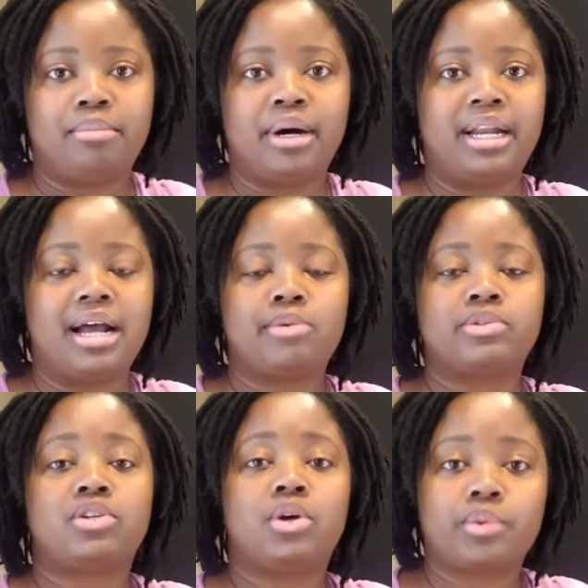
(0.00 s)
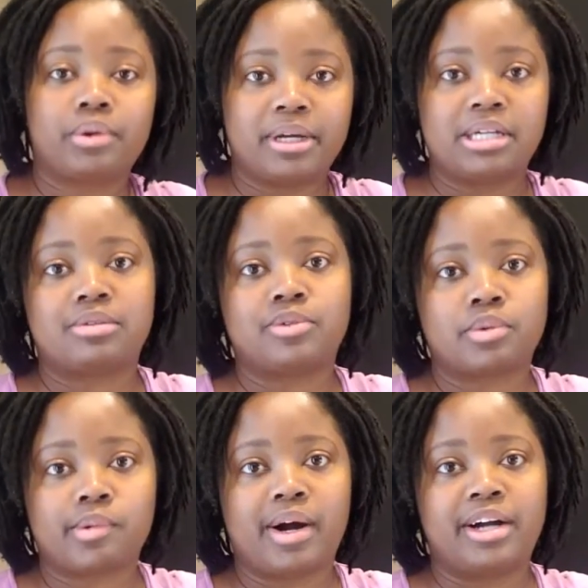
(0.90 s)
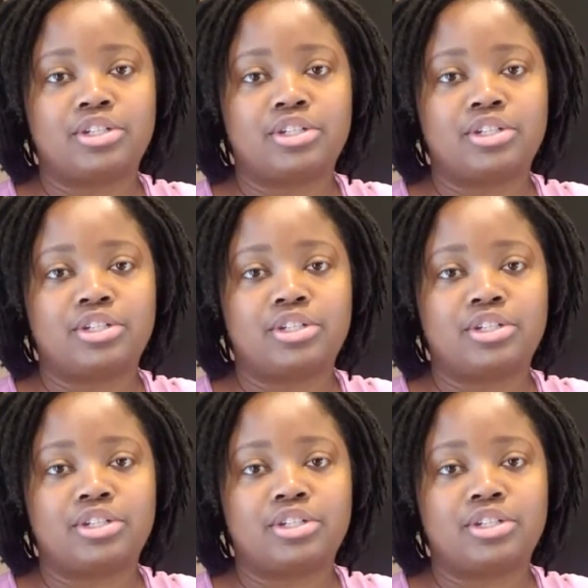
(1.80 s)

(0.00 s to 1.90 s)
But I was a notary because I was required